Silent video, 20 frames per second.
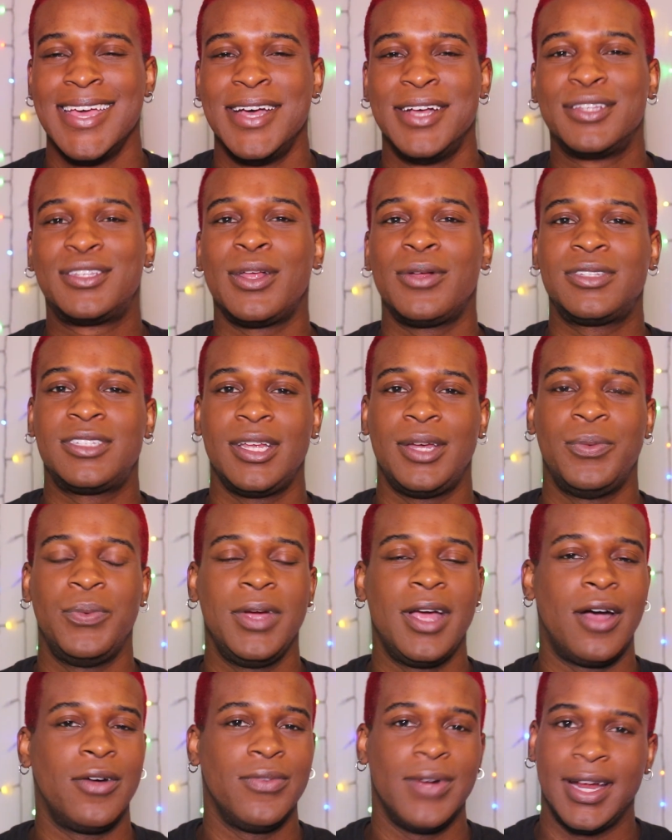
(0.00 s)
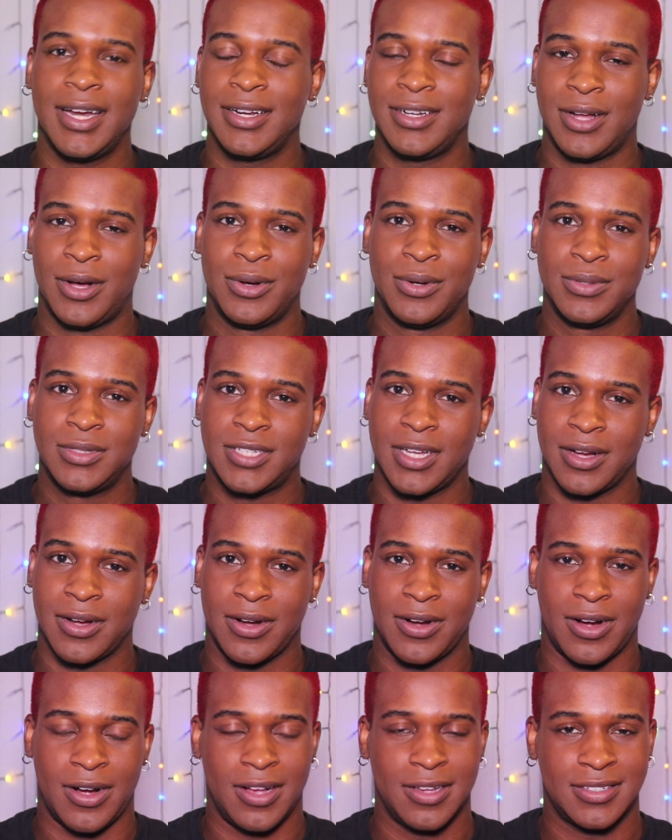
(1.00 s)
So we already know who Tucker
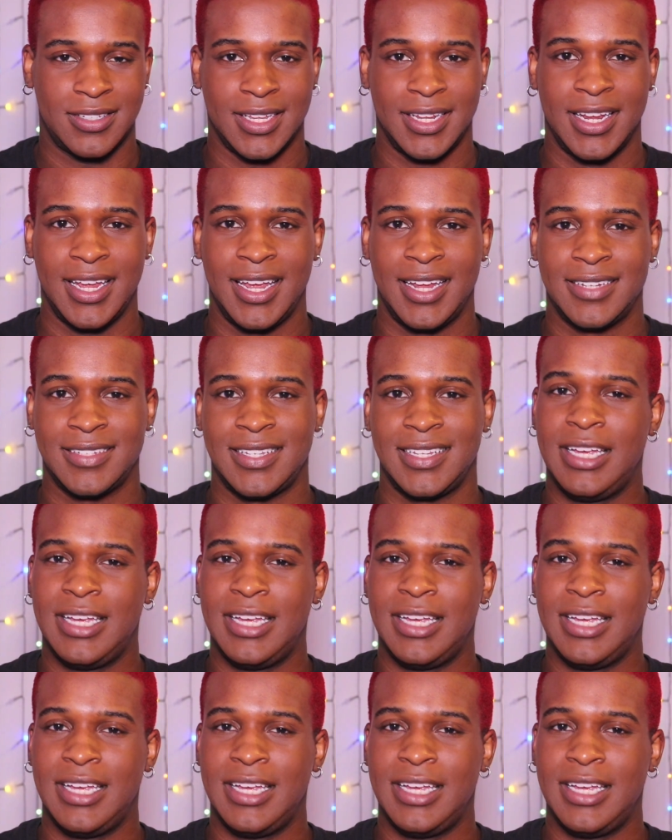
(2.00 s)
Carlson is.